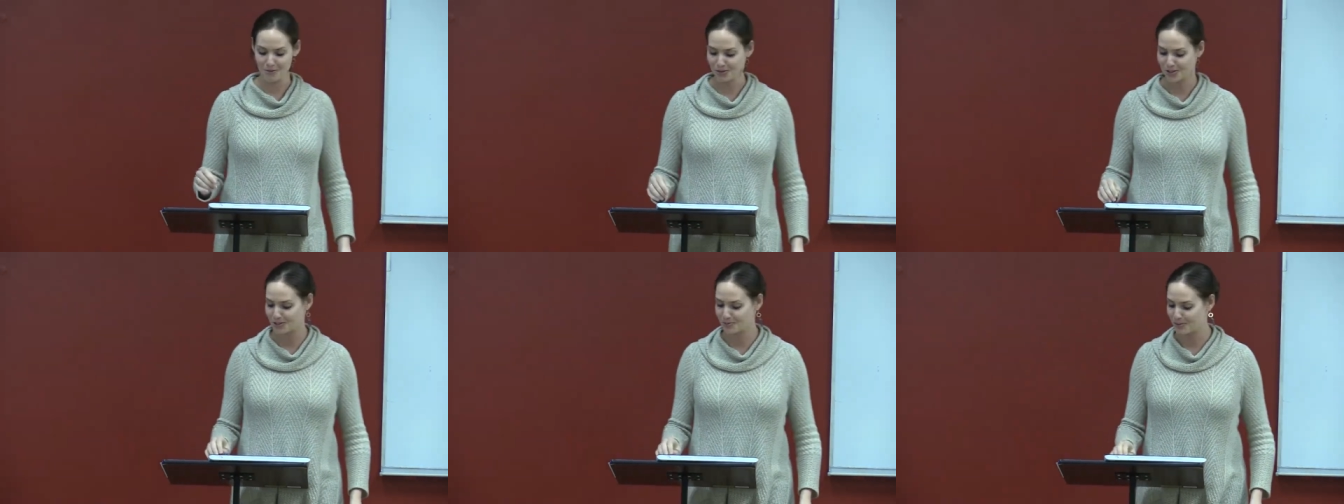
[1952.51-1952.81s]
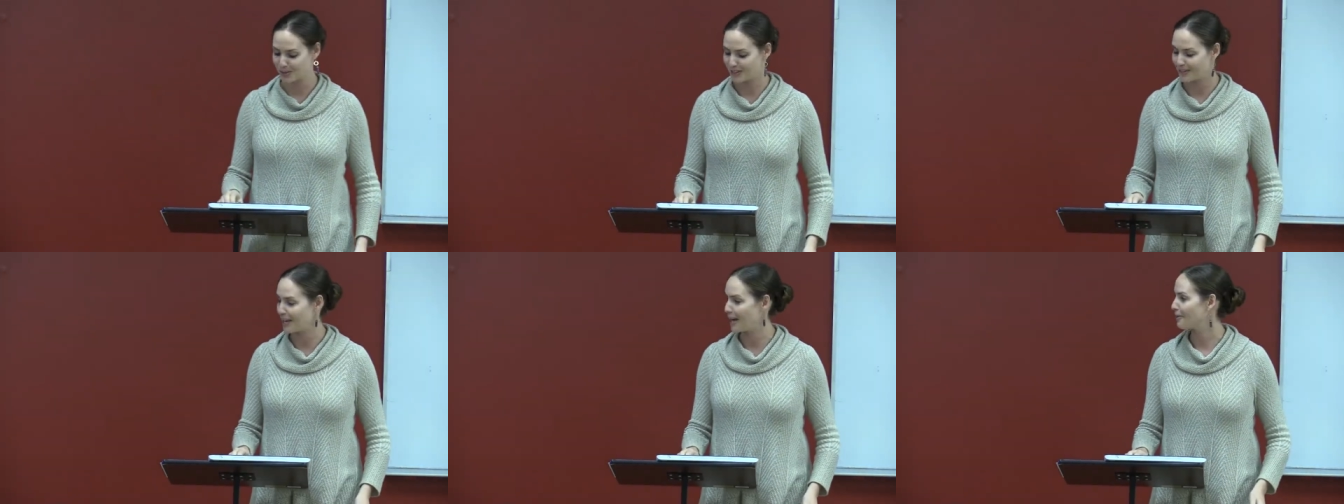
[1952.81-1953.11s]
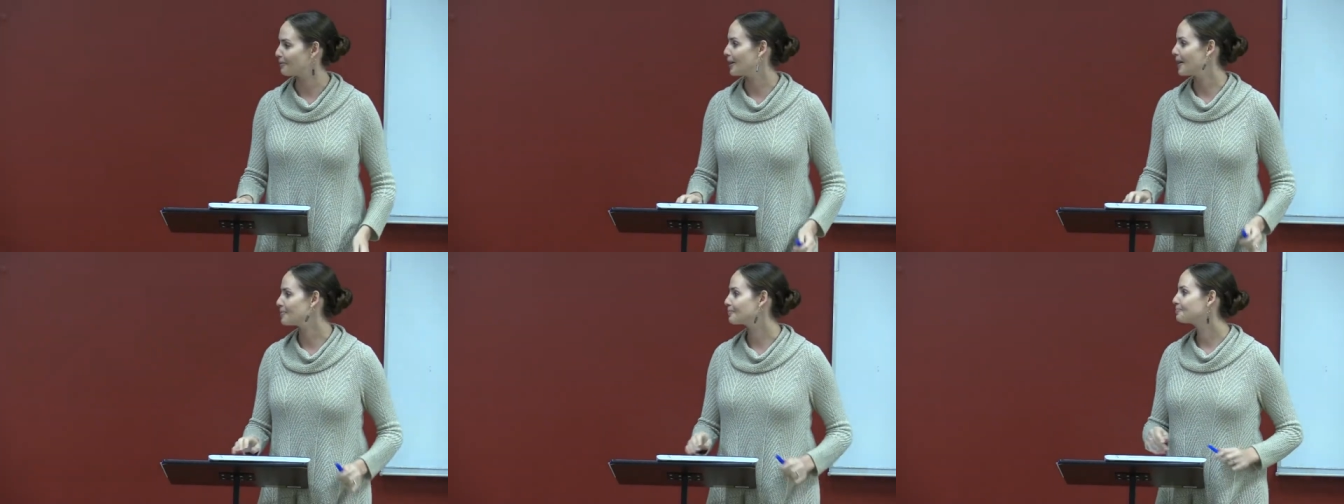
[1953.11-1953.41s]
we'll just put it
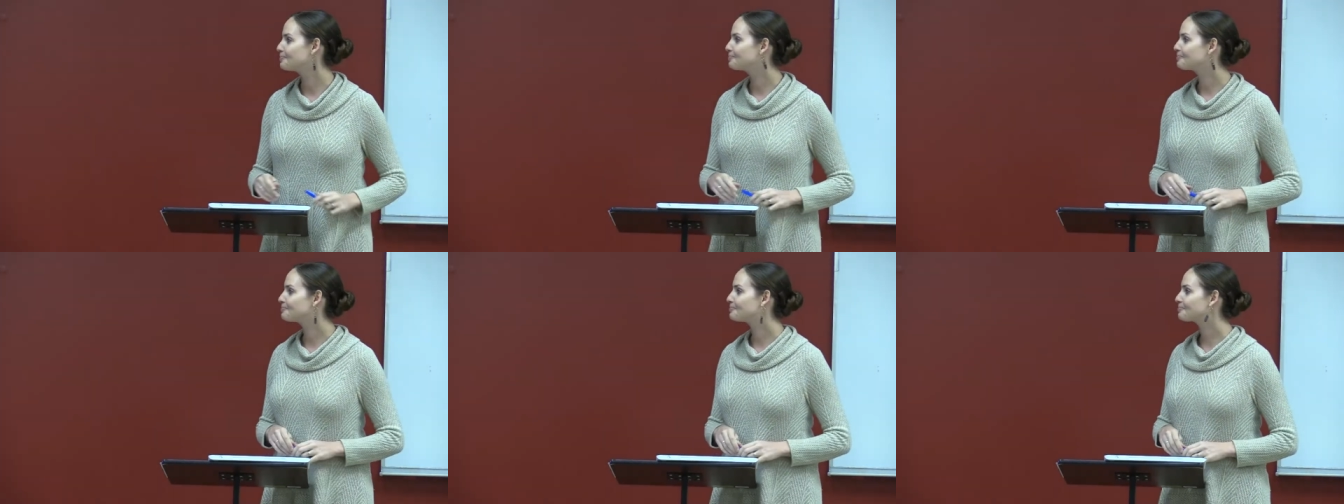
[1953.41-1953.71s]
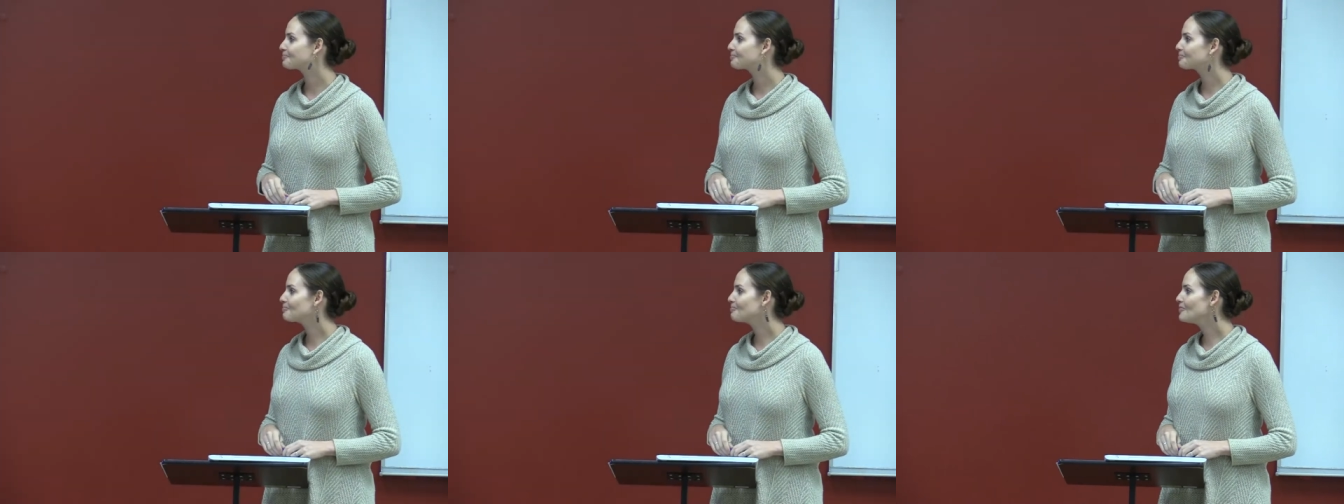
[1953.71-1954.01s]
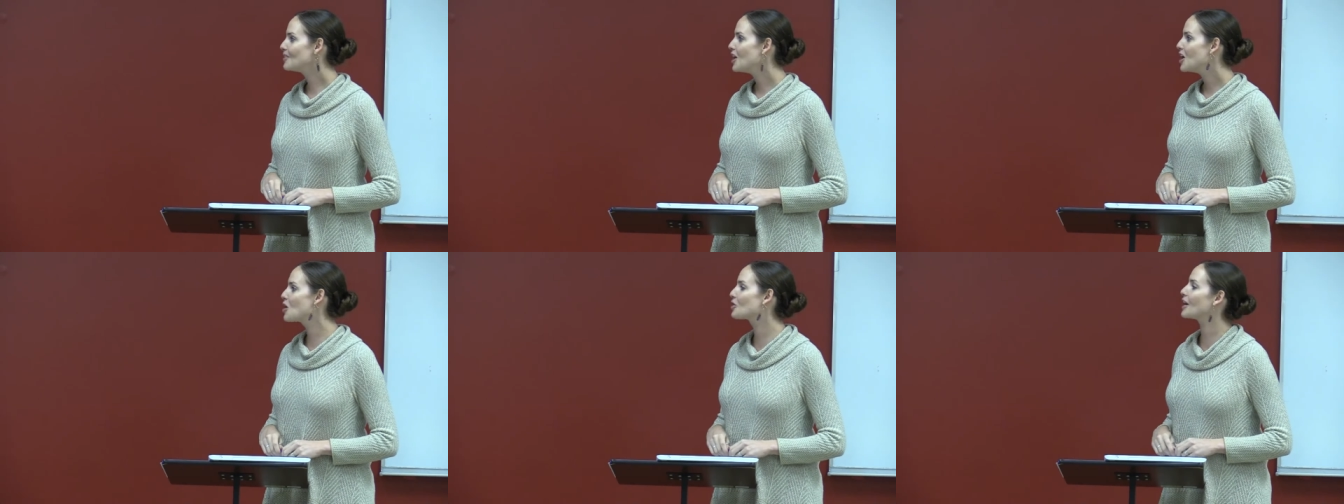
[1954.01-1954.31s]
that way.
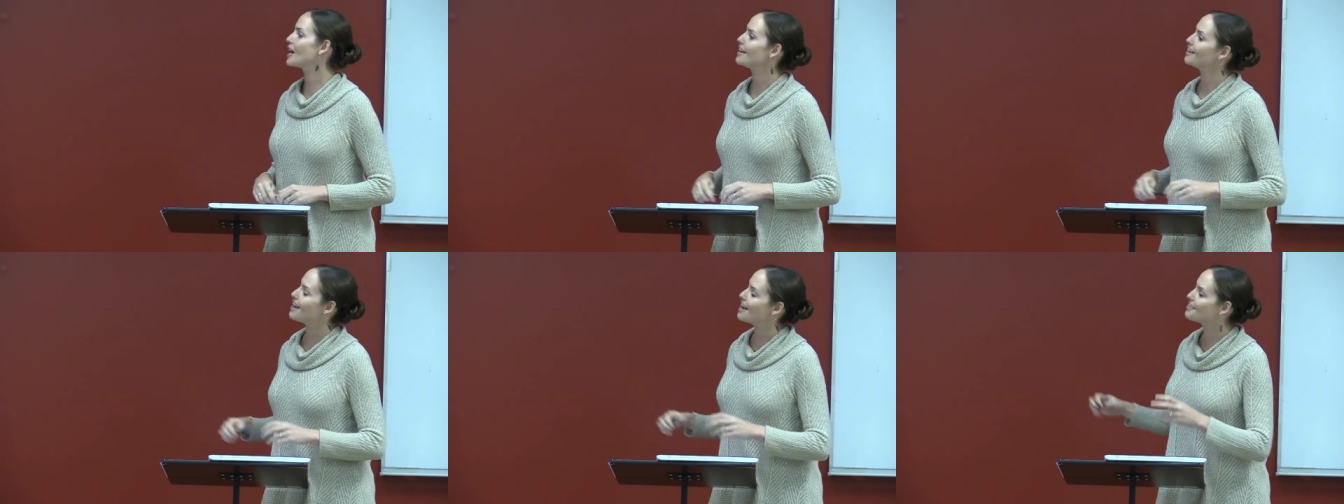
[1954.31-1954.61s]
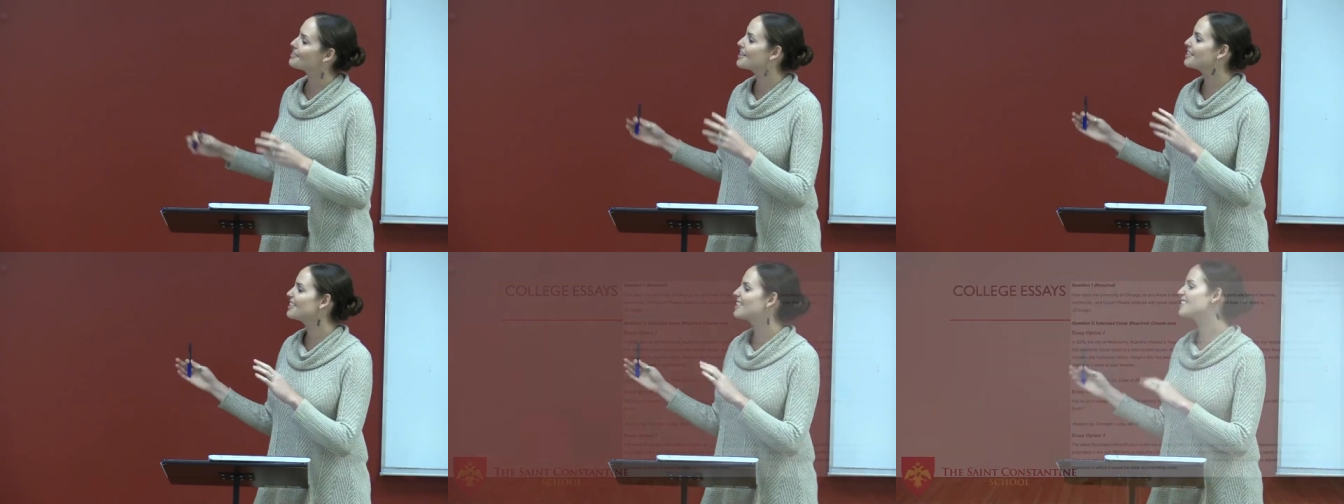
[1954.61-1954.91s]
Okay, and then